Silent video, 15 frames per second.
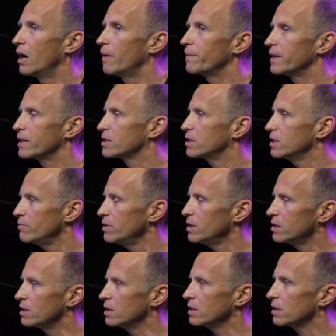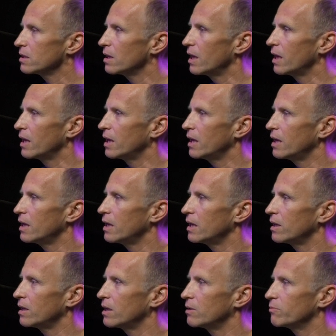they're still missing.
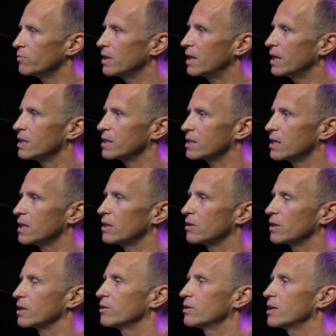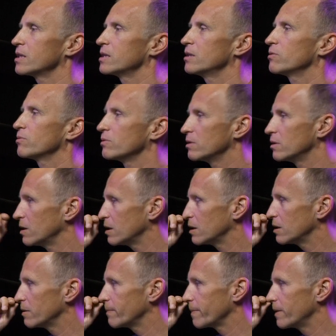And we can say, okay, you guys need to
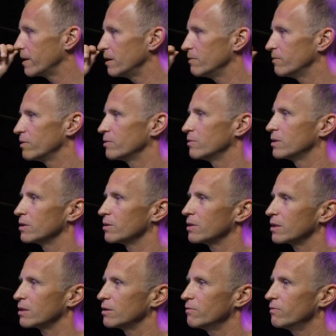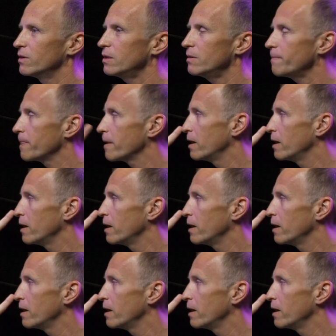deliver iteratively.